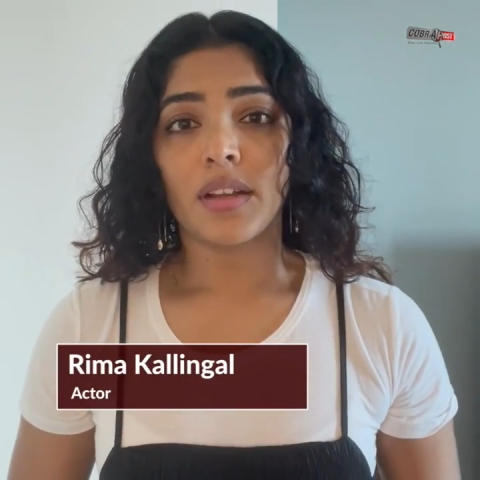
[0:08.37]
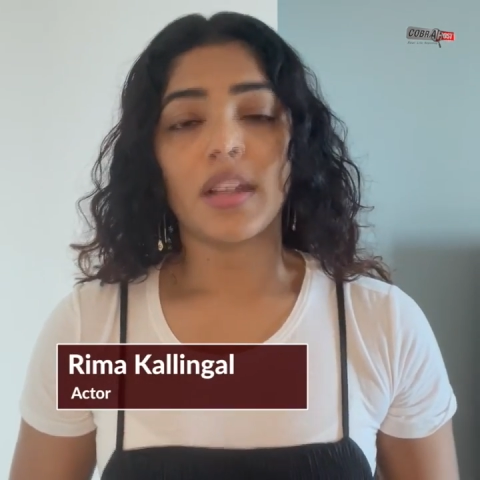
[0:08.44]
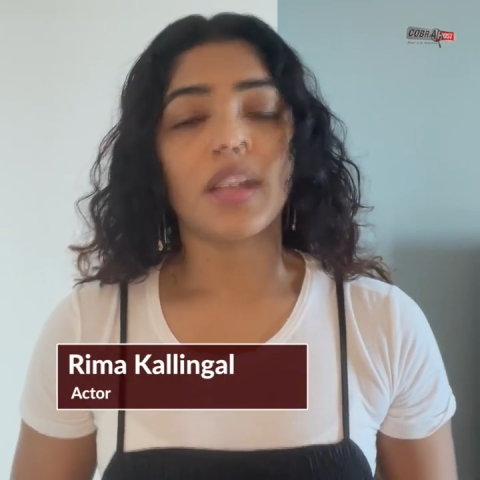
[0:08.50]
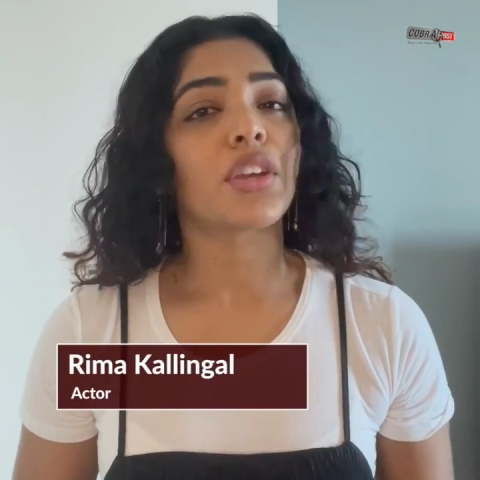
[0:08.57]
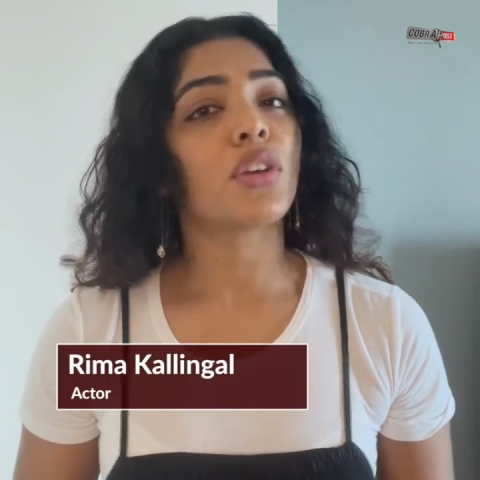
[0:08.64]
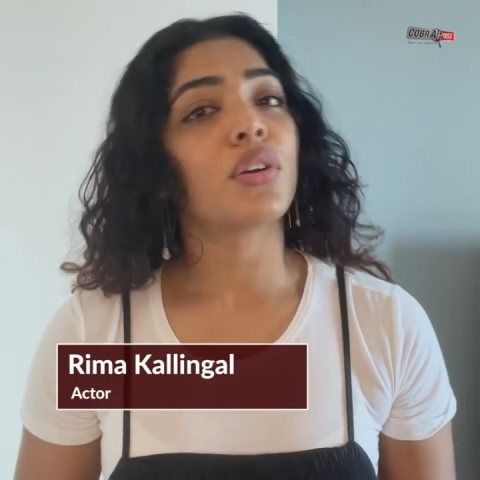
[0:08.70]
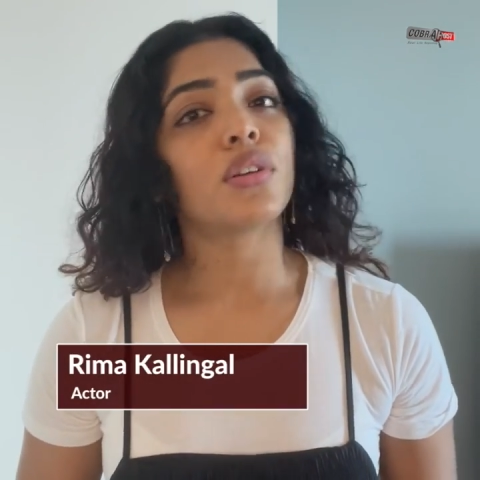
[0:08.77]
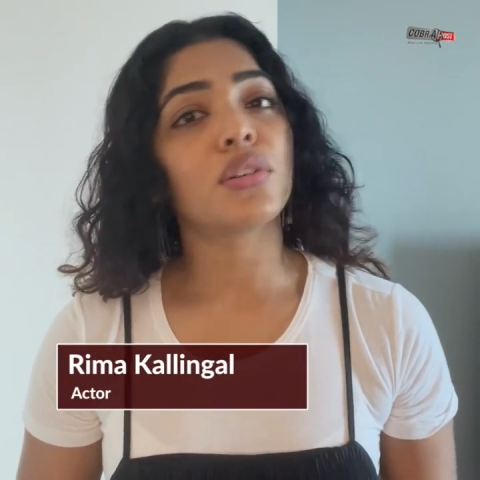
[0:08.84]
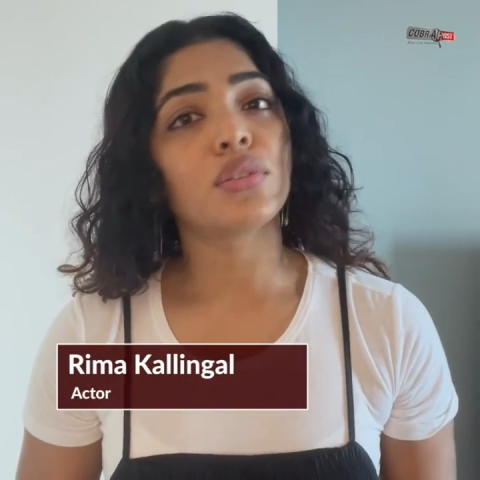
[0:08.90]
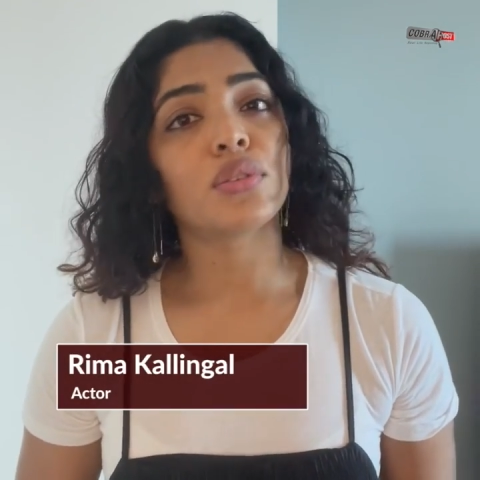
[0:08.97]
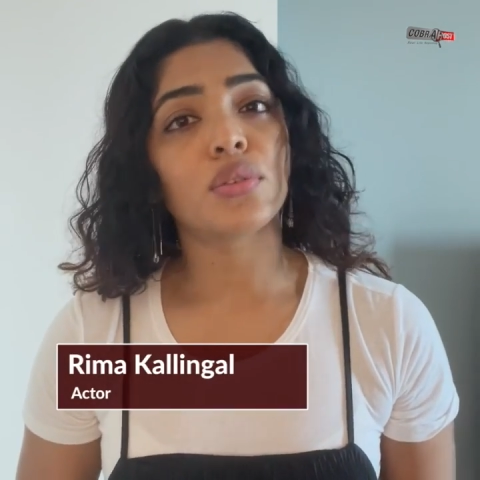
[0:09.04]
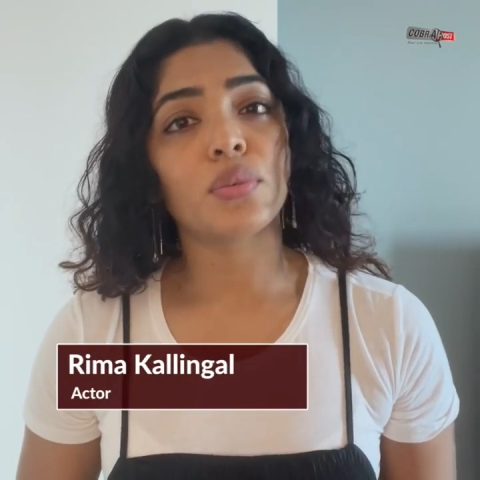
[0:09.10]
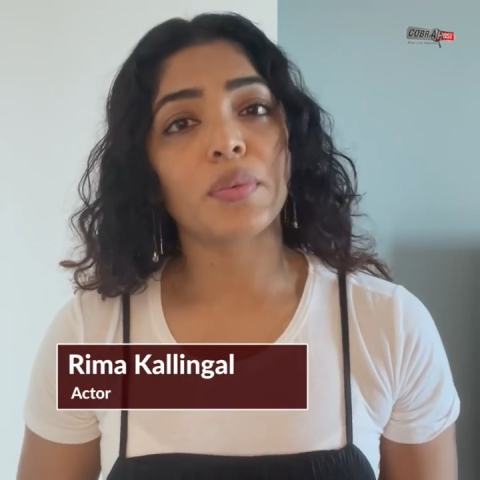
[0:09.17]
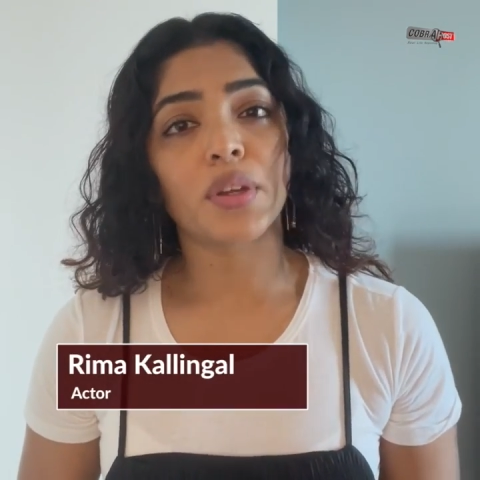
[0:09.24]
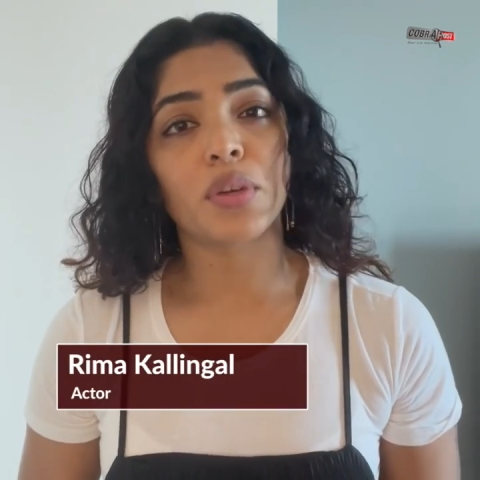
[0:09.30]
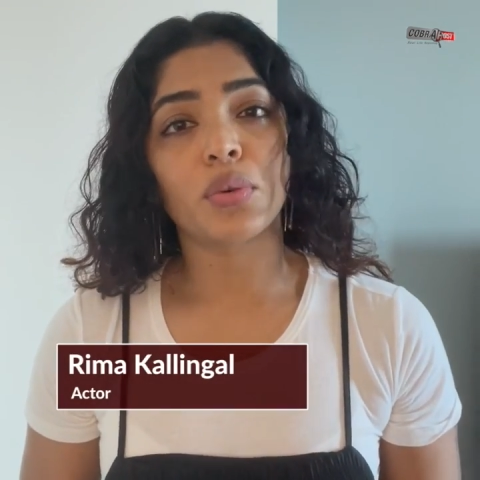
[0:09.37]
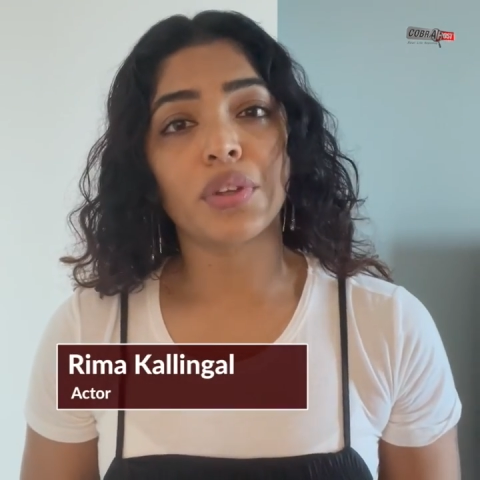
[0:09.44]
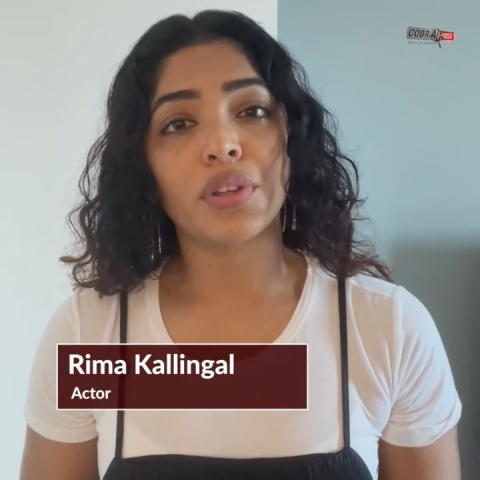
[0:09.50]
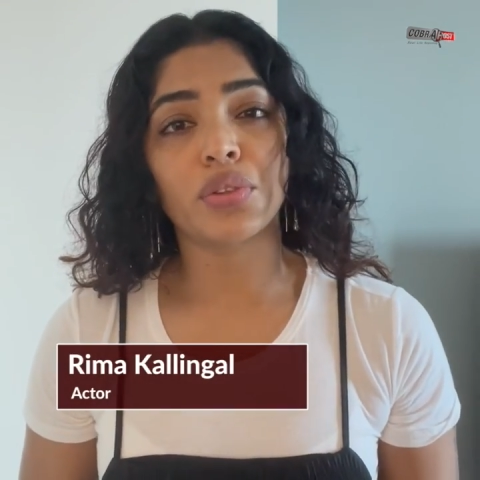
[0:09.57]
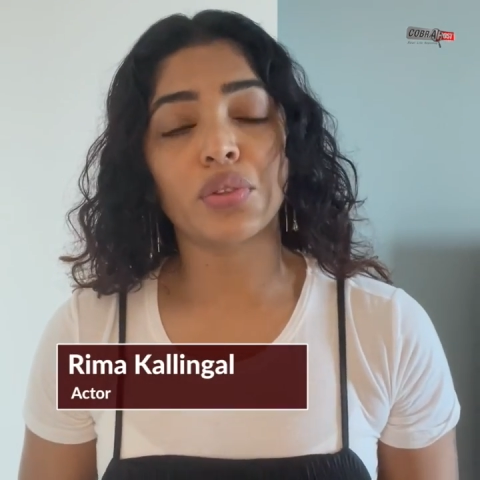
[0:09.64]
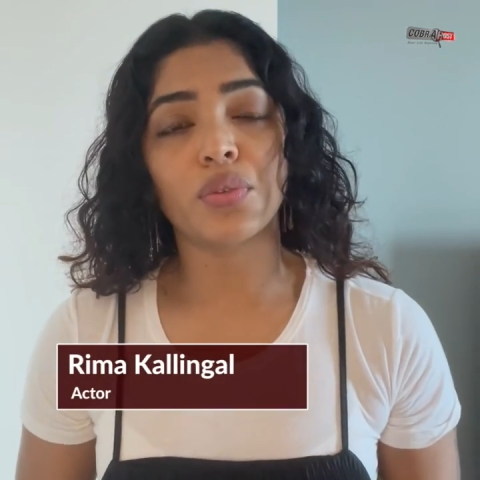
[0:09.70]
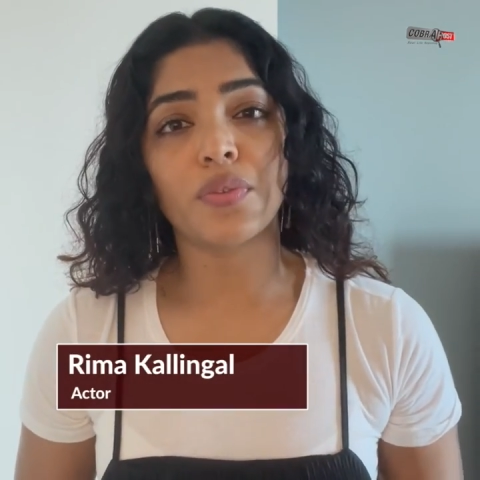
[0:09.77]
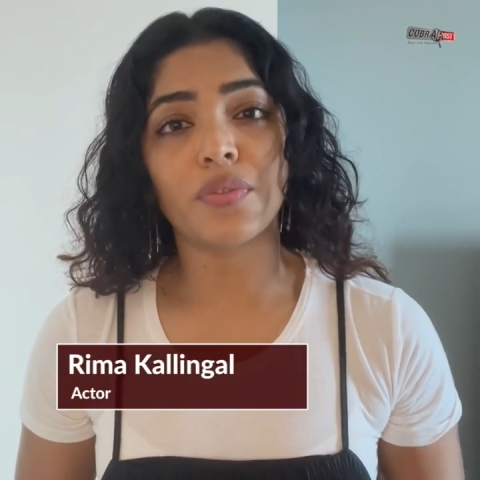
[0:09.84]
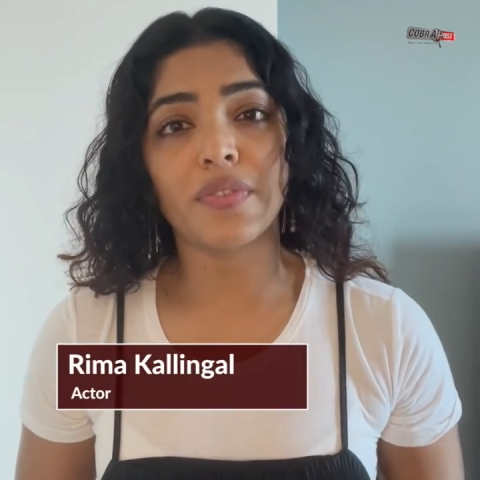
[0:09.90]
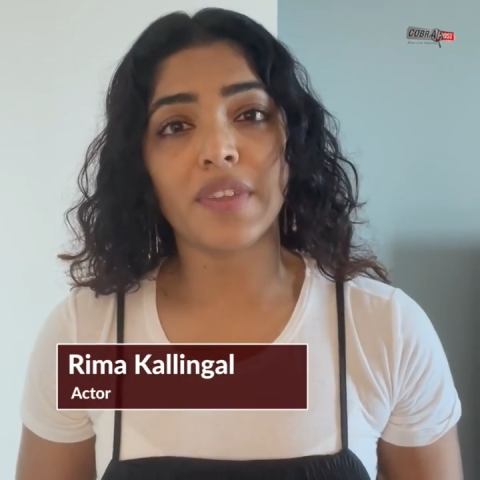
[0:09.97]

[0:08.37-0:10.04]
Like you all know, we're going through